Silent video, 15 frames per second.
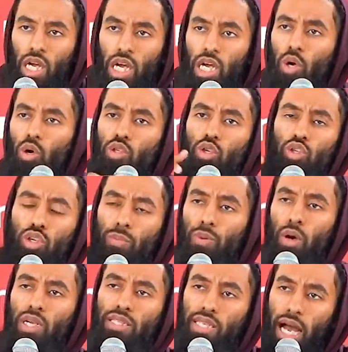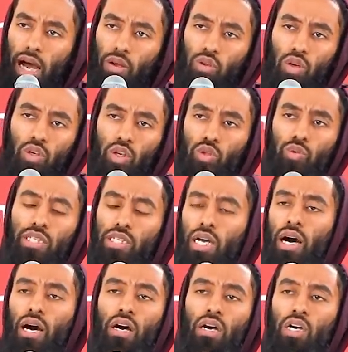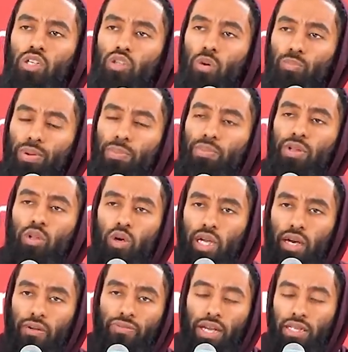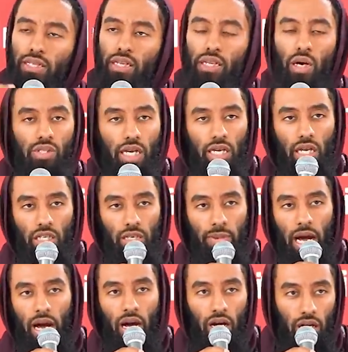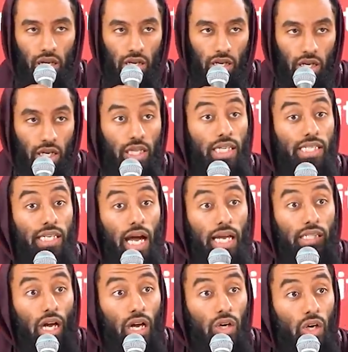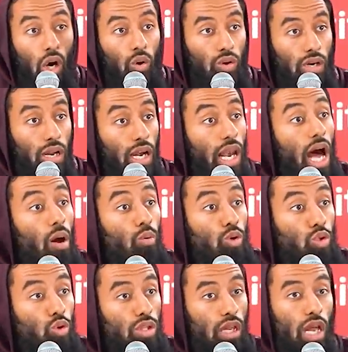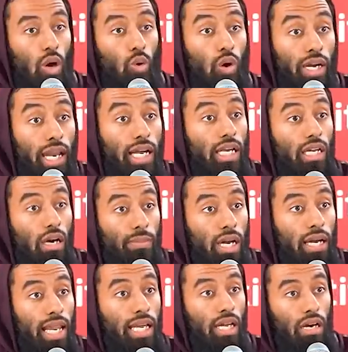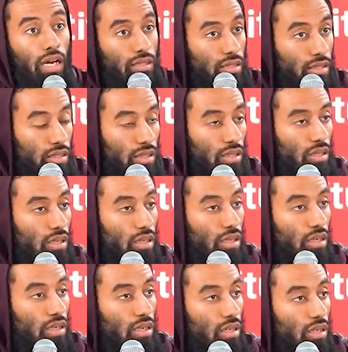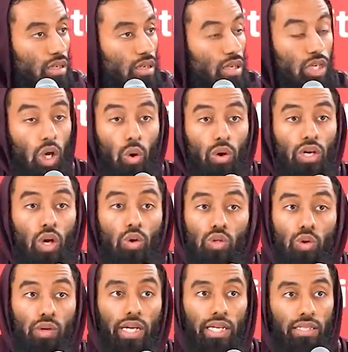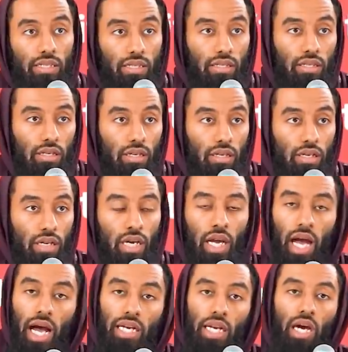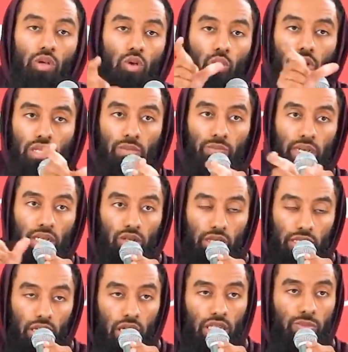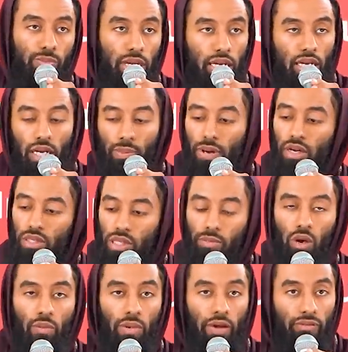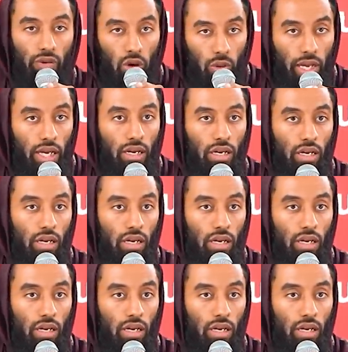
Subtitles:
He goes, you should point it out on your Twitter so people don't get affected. I was like, ya jama'ah, this guy is unknown. La wujuda lahu. Nakira min al-nakirat. No one knows who he is. And now you want me to start speaking about him on my following